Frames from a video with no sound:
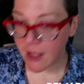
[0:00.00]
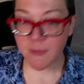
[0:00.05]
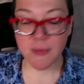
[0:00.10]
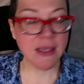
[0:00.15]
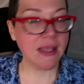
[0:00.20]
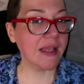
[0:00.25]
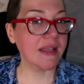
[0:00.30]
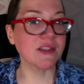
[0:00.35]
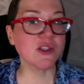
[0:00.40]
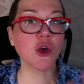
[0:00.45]

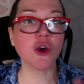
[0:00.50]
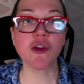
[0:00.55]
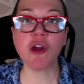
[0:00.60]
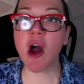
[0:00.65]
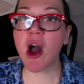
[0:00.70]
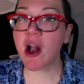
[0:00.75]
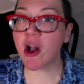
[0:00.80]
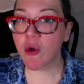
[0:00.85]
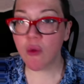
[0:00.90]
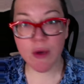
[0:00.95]
Because you're
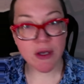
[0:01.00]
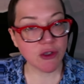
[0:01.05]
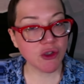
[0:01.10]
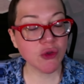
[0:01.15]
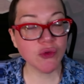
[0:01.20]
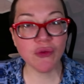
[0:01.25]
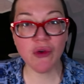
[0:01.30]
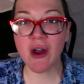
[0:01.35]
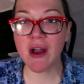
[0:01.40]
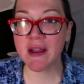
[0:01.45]
not going
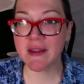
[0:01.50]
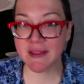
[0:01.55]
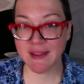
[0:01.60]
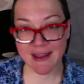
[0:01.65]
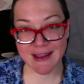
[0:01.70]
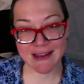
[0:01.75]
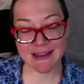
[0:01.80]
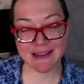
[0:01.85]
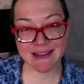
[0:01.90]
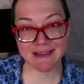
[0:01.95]
to find
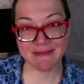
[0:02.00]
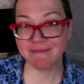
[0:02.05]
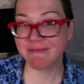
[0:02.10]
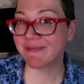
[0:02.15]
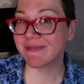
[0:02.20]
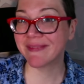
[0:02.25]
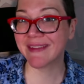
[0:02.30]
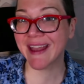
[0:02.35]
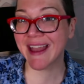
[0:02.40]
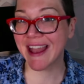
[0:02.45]
that
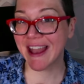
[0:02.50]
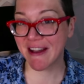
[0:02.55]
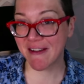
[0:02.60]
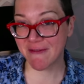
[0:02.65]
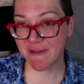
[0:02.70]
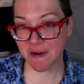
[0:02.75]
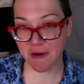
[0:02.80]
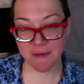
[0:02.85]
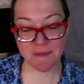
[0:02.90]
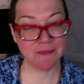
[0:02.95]

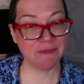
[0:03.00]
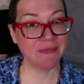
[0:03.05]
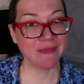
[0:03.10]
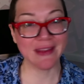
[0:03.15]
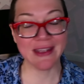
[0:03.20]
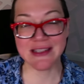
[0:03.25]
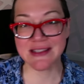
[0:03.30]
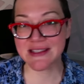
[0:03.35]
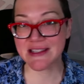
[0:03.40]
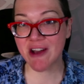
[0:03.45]
ever.
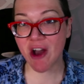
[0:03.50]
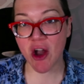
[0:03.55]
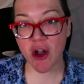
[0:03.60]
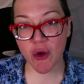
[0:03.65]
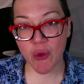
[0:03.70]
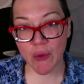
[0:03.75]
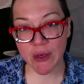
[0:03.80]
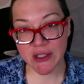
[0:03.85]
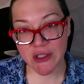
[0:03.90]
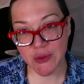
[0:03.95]
It's not
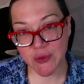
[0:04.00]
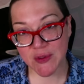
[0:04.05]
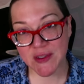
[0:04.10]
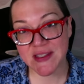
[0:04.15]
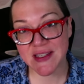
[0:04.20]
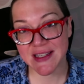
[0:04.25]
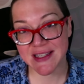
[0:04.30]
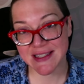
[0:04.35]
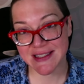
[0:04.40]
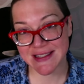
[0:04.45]
going to
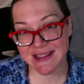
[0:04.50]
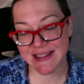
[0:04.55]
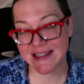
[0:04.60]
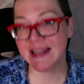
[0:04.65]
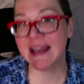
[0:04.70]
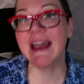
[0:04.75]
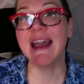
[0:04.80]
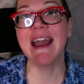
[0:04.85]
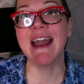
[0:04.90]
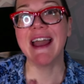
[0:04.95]
exist
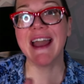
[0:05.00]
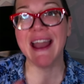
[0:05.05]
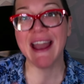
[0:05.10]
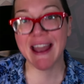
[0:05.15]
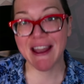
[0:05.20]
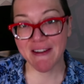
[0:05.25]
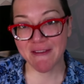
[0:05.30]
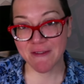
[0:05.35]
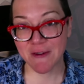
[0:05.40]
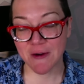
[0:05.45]

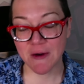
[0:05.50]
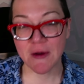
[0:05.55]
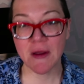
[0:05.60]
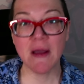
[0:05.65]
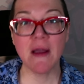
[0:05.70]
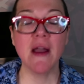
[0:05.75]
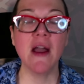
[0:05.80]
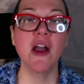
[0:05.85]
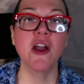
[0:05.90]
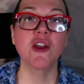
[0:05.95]
ever.
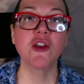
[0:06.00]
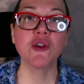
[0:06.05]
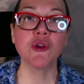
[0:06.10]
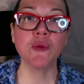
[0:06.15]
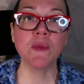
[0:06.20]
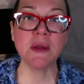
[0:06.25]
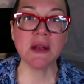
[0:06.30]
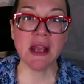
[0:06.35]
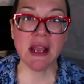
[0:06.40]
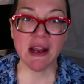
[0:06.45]

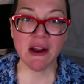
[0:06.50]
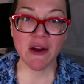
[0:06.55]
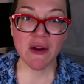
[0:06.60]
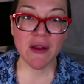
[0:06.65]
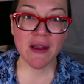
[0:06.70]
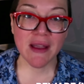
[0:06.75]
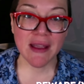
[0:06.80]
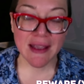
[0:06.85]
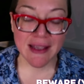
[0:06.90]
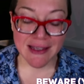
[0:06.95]
Human
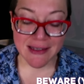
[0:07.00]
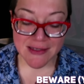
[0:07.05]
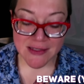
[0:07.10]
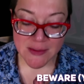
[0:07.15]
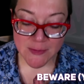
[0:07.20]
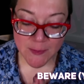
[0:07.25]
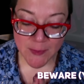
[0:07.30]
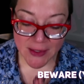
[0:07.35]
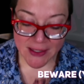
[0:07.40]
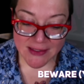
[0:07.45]
hair
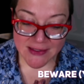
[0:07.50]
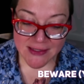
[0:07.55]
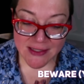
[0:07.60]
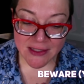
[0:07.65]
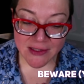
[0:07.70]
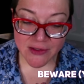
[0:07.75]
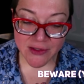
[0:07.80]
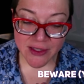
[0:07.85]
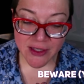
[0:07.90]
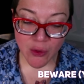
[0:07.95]
is
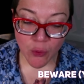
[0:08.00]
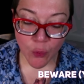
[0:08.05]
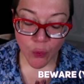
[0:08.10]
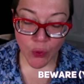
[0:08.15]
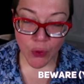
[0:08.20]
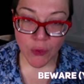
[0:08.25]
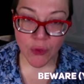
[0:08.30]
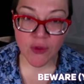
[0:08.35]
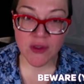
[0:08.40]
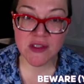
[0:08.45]
basically
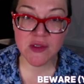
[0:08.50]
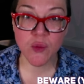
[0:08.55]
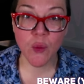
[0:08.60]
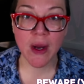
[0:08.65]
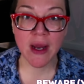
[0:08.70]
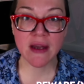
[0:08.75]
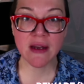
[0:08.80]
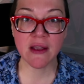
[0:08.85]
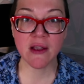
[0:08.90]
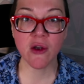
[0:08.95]
worth its
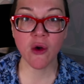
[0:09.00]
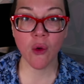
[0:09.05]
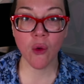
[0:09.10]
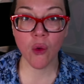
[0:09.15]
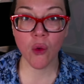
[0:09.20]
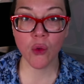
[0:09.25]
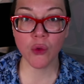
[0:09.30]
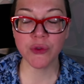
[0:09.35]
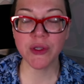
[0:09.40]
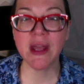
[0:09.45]
weight in
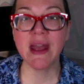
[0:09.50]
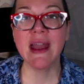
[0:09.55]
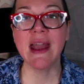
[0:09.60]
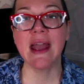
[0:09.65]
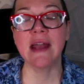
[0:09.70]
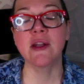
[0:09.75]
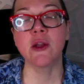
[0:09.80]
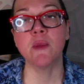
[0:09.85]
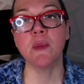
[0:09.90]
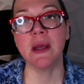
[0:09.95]
gold,
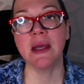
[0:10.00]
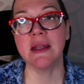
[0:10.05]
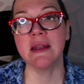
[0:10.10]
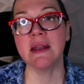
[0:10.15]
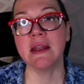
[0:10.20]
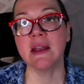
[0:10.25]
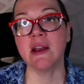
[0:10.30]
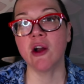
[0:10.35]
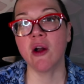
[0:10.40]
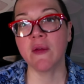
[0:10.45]
and
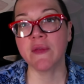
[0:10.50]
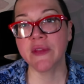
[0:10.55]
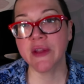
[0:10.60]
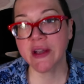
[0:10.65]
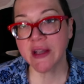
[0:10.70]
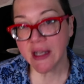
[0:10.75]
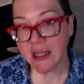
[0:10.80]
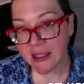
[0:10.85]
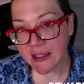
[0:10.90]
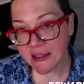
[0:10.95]
depending on the
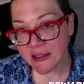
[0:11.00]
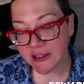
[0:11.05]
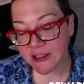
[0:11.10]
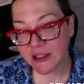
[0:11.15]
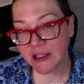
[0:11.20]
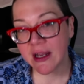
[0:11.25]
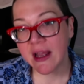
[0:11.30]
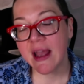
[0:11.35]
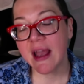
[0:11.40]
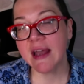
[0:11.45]

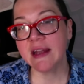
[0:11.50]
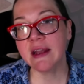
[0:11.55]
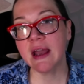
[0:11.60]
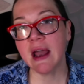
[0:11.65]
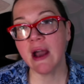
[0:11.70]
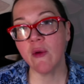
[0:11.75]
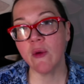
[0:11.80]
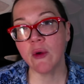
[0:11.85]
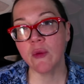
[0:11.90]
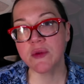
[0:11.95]
color and
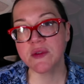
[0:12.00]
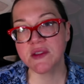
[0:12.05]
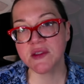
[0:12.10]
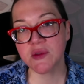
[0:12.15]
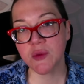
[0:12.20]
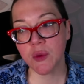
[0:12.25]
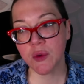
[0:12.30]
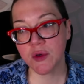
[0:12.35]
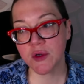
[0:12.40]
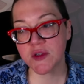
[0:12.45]
how it was
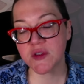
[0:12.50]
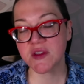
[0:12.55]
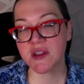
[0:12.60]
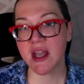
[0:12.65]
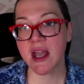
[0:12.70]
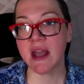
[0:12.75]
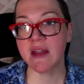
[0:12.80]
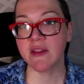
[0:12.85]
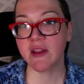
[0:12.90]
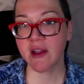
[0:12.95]
sourced
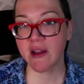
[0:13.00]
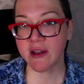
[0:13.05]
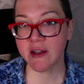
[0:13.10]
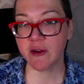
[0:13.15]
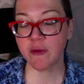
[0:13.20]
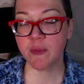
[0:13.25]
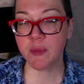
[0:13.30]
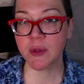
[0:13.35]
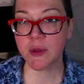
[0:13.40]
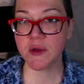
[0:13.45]
and the kind
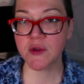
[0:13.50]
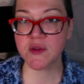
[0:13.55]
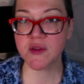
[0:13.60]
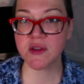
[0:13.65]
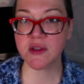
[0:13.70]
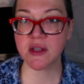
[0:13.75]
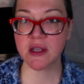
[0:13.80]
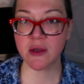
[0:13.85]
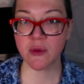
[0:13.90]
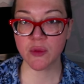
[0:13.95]
of
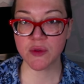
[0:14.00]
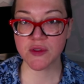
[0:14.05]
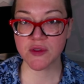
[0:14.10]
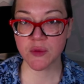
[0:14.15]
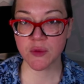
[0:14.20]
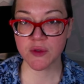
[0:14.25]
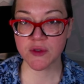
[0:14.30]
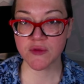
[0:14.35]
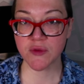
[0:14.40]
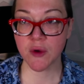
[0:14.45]
person it was
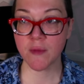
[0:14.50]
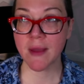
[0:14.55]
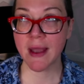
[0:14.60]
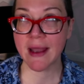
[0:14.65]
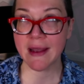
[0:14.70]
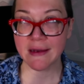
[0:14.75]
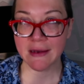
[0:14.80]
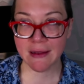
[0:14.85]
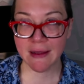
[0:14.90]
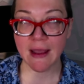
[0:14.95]
sourced from,
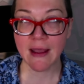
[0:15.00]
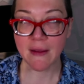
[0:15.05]
and